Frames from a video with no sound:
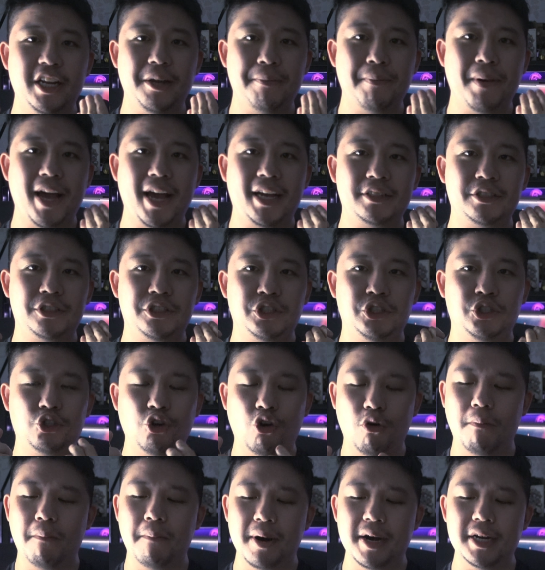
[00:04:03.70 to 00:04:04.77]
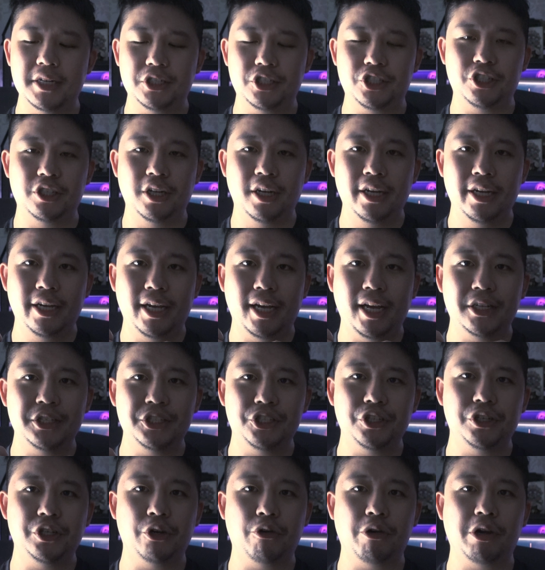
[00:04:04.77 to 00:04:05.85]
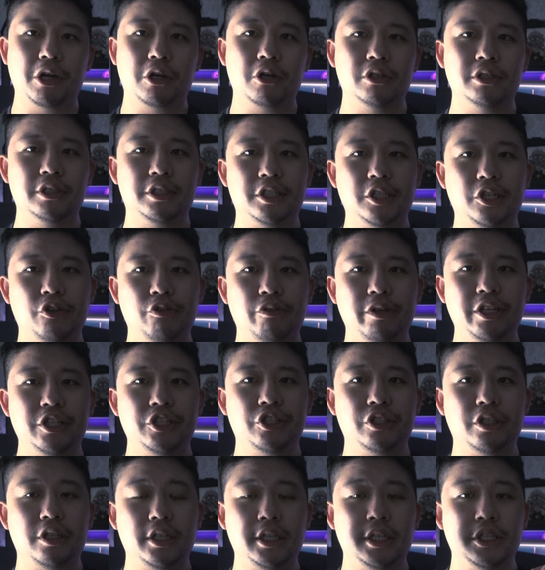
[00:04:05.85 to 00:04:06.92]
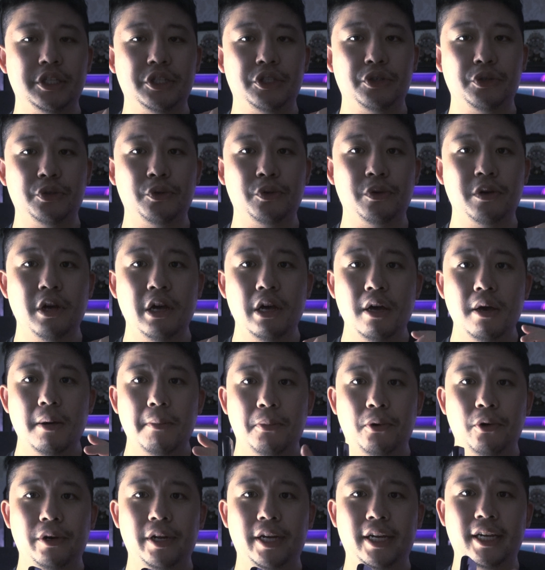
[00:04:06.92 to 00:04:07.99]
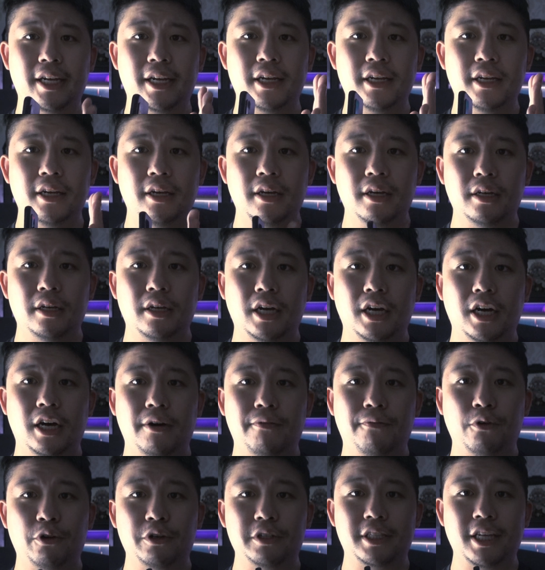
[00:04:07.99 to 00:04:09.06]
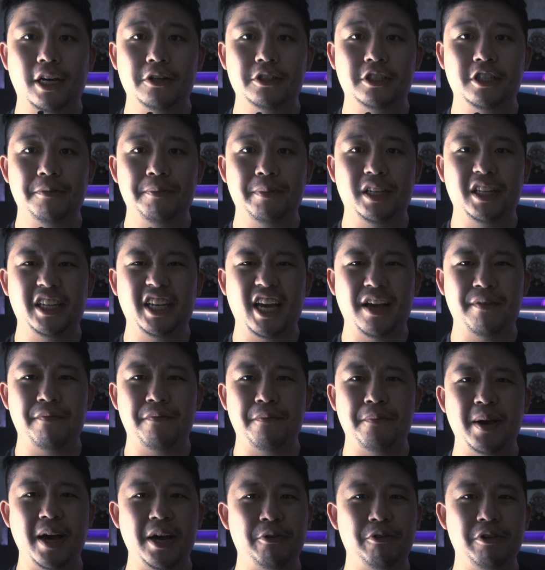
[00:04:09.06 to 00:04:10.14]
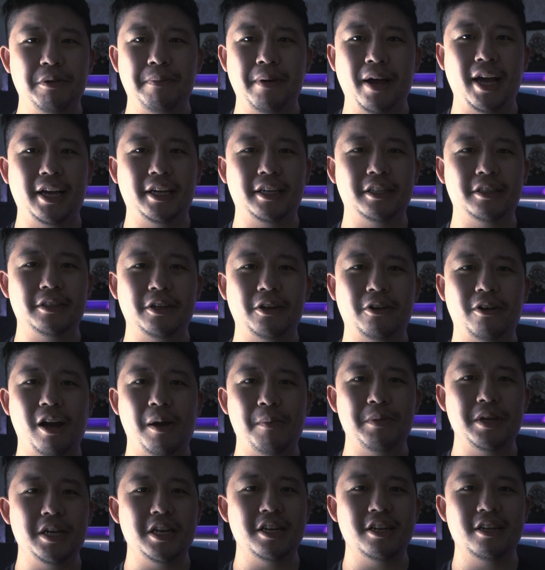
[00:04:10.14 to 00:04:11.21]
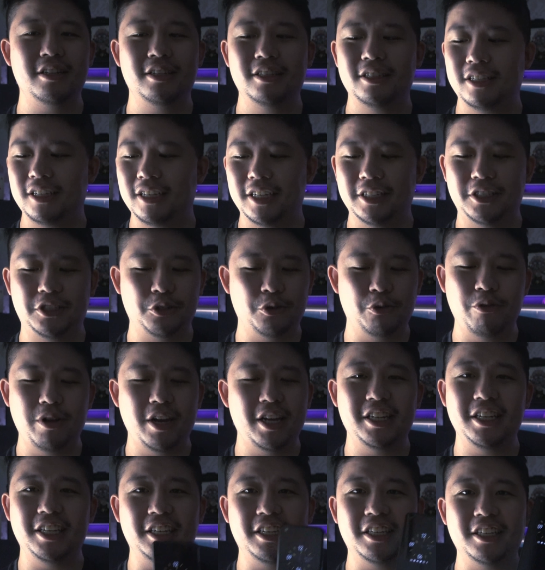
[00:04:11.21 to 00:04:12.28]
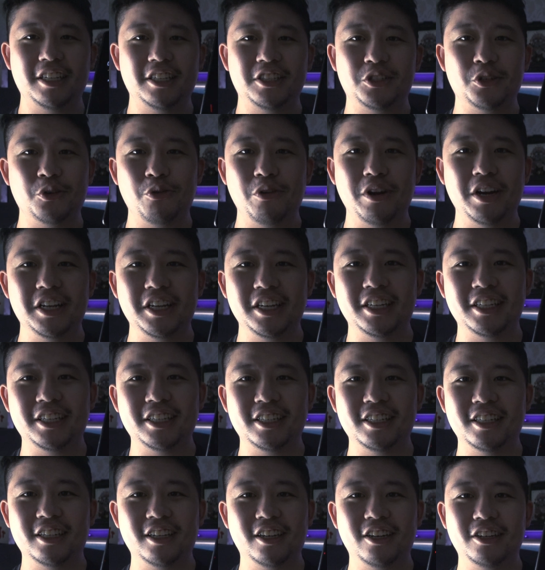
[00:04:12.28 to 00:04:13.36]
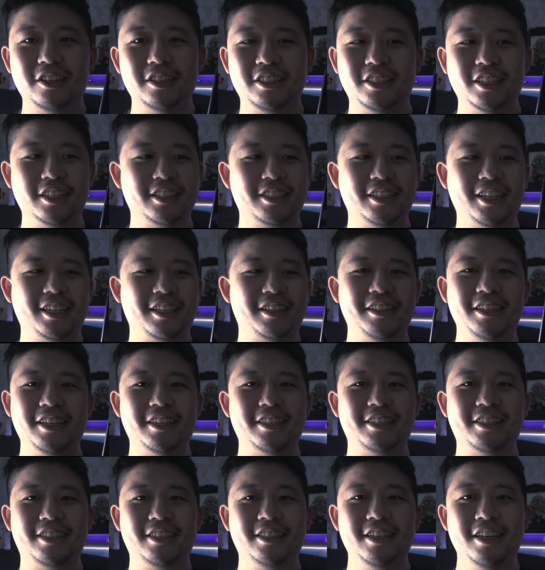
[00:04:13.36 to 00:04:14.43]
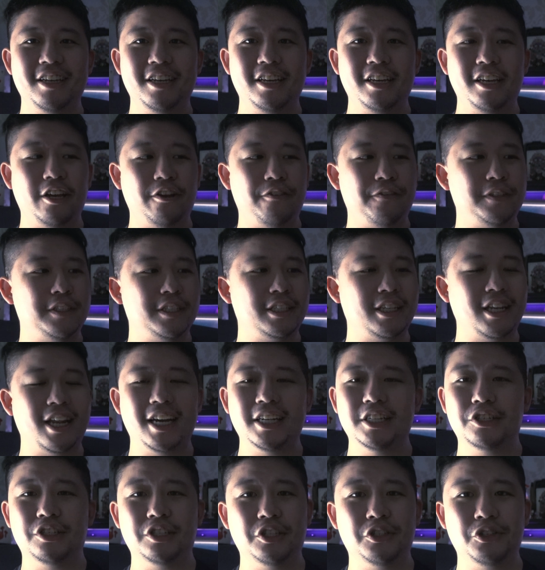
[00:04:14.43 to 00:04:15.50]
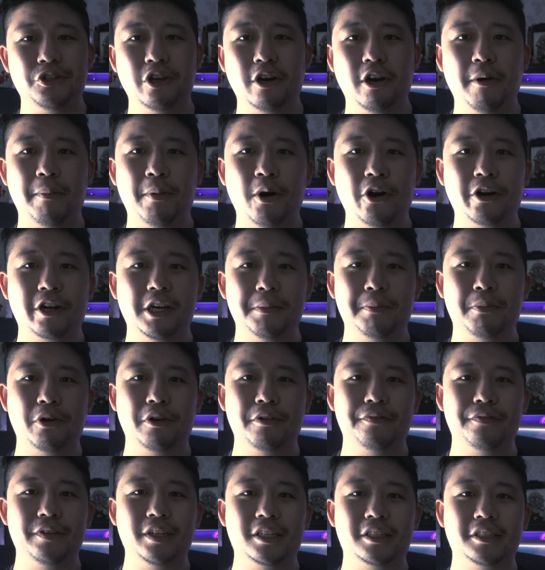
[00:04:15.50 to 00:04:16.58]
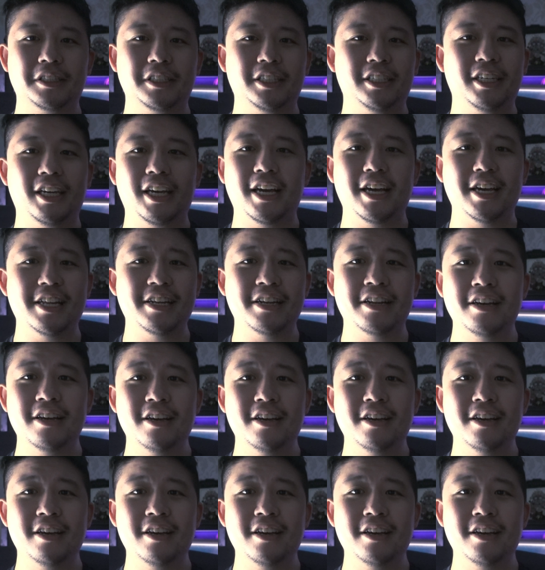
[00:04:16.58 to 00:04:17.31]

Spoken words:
packed so much engineering consideration into putting 4000 milliamp battery pack in there. I mean, it's already just like this. It slides into your pocket perfectly, and